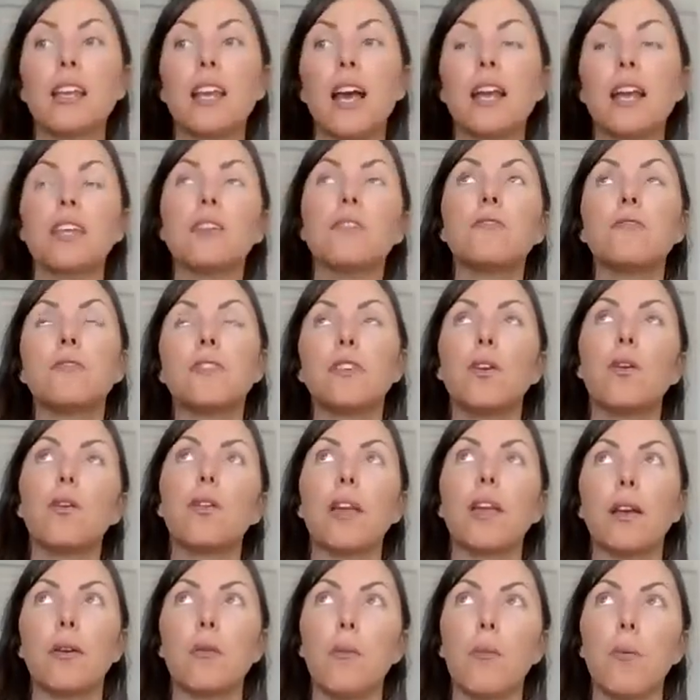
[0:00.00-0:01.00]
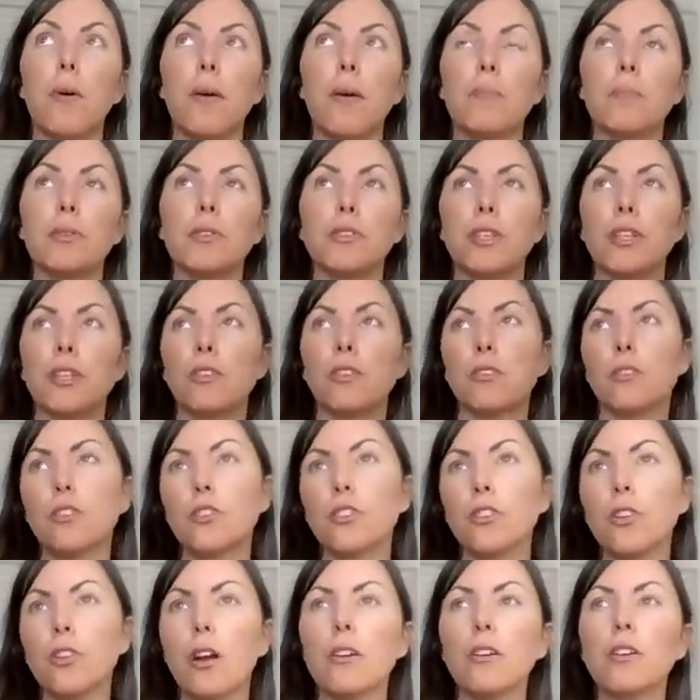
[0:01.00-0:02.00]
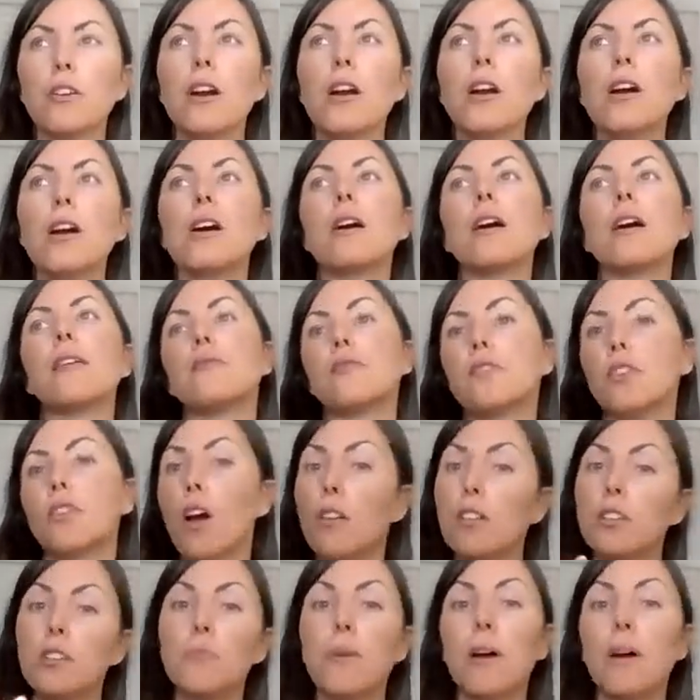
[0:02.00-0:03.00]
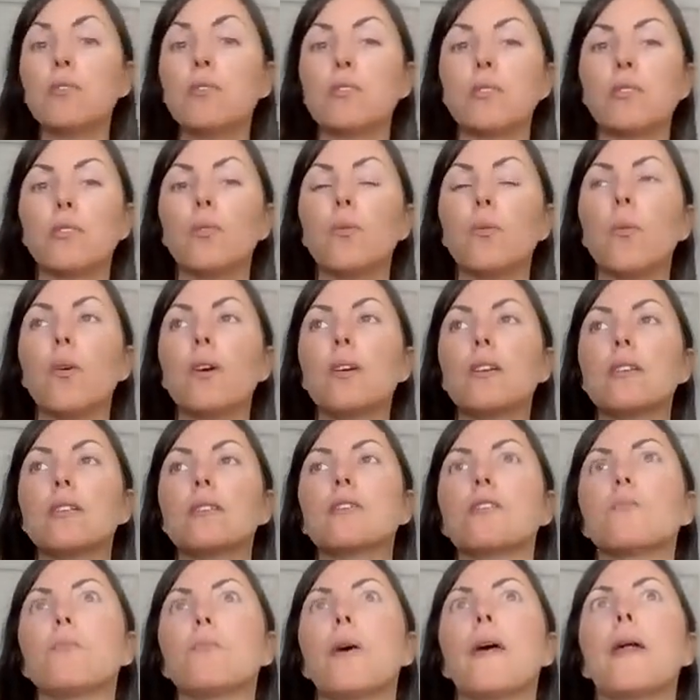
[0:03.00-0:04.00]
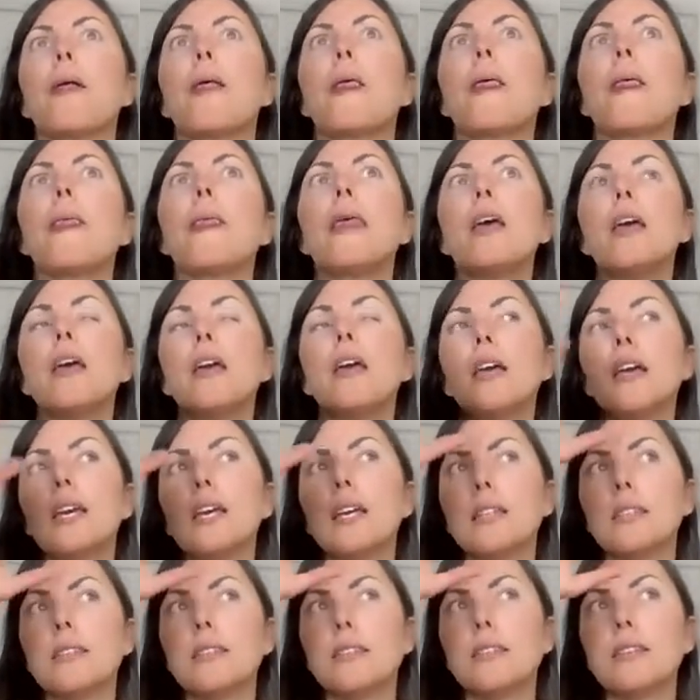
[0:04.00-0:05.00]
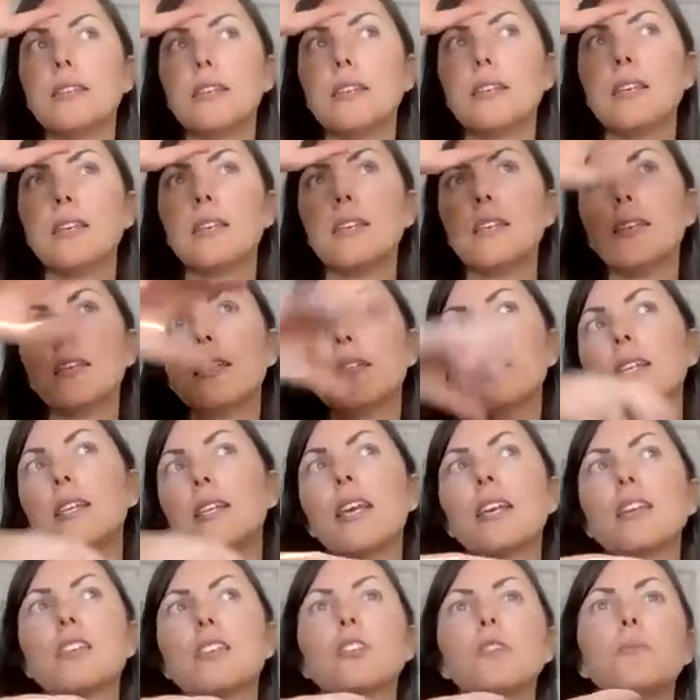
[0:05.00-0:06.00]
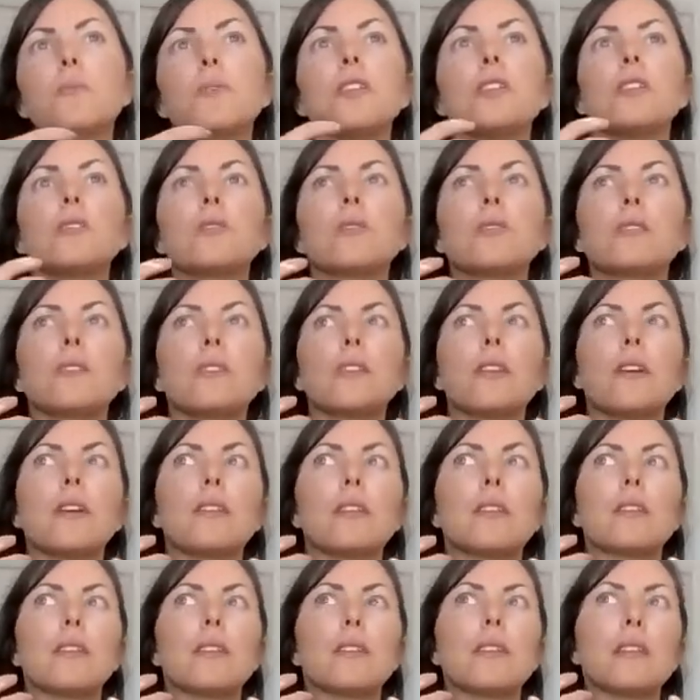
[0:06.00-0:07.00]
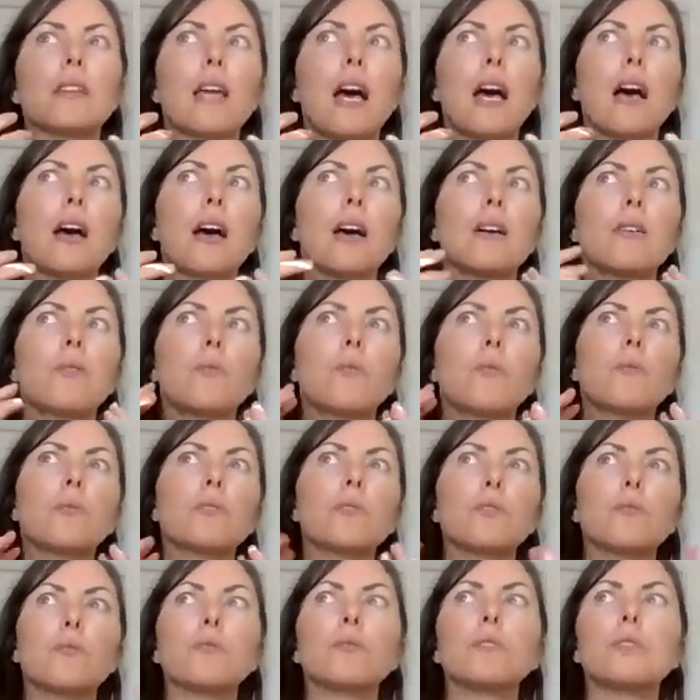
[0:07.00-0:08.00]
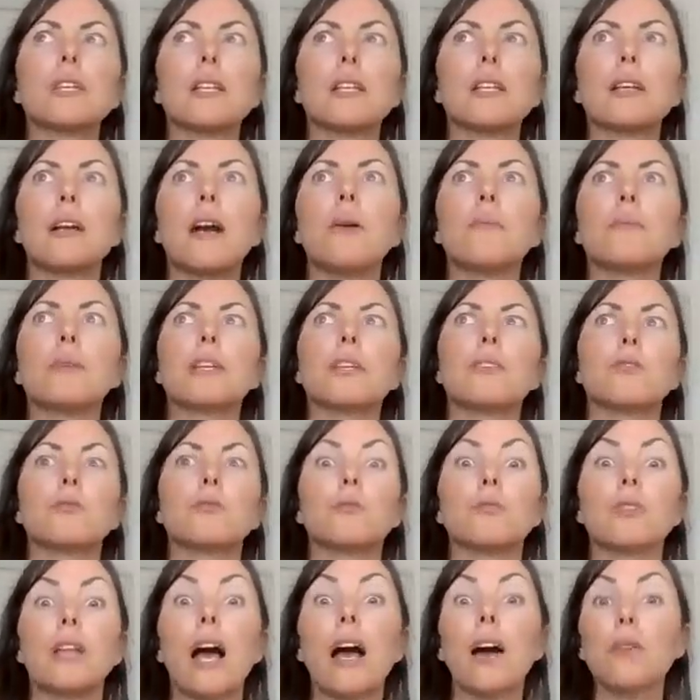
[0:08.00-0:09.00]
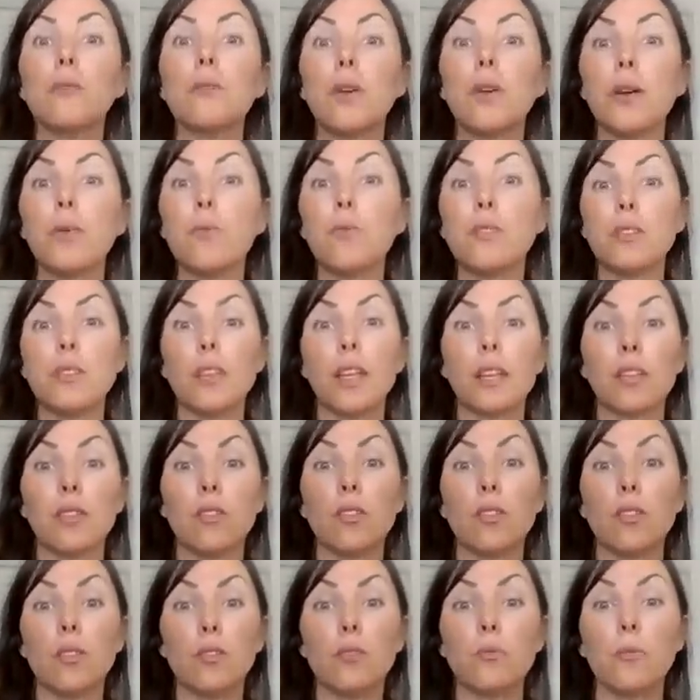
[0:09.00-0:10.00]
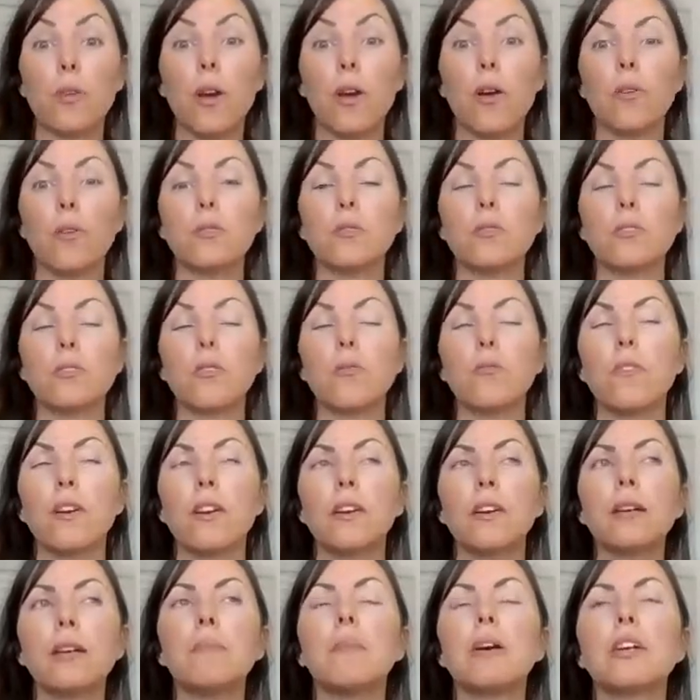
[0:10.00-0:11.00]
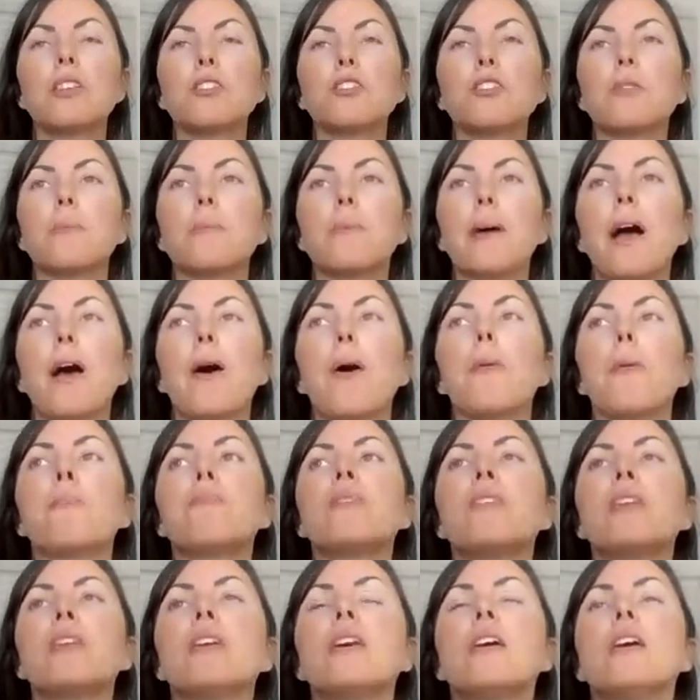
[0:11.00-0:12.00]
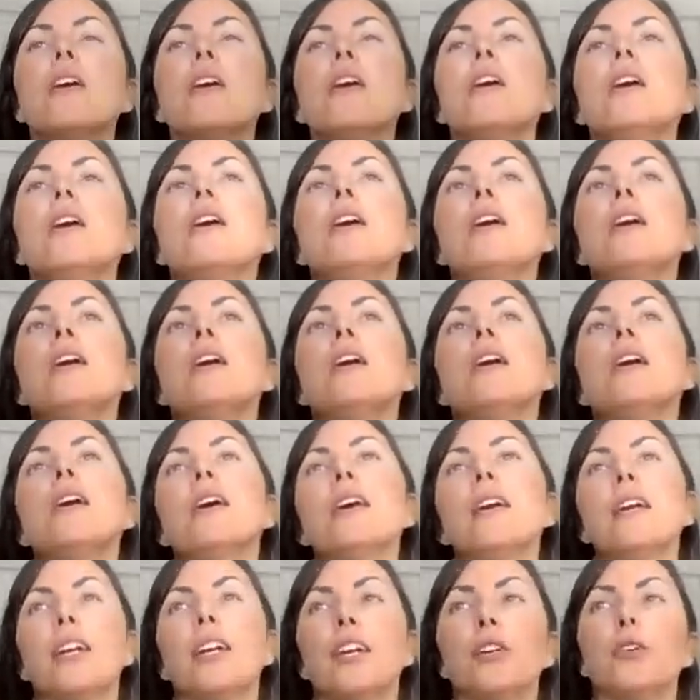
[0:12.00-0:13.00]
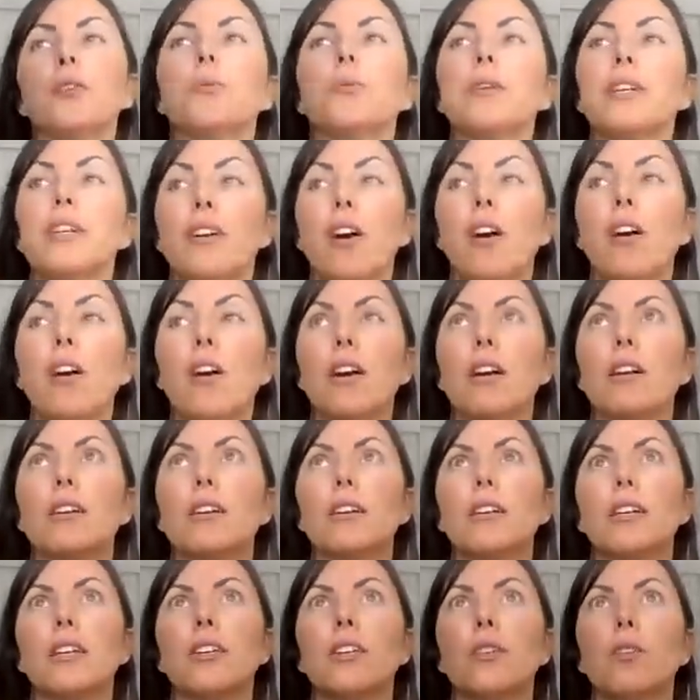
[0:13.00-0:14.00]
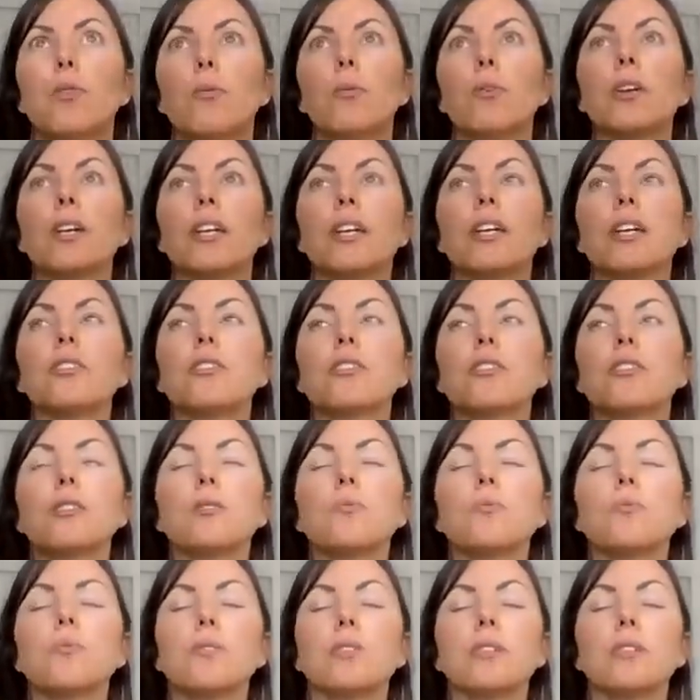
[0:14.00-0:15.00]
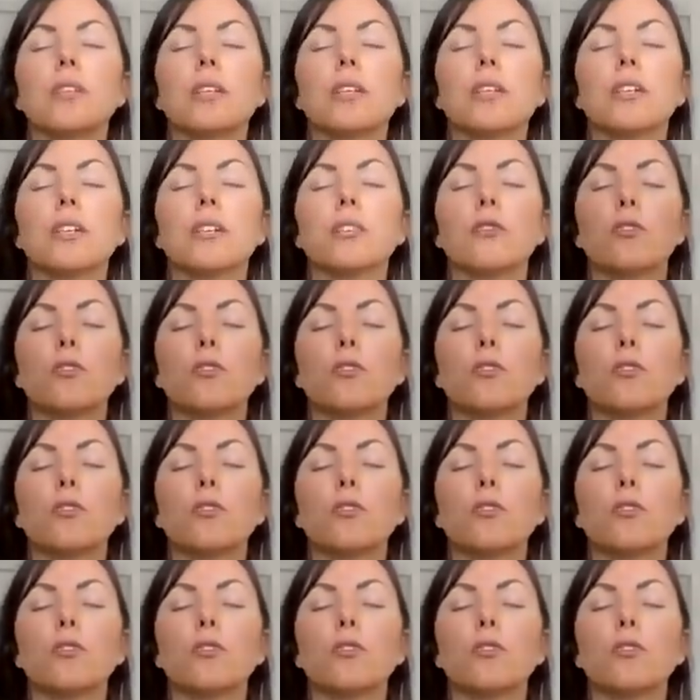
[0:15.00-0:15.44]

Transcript: I didn't feel like one particular chakra. I've talked about certain ones, but it's the next piece that was really coming in through loud, right, was like the throat. So very much about, here we are, we're here to really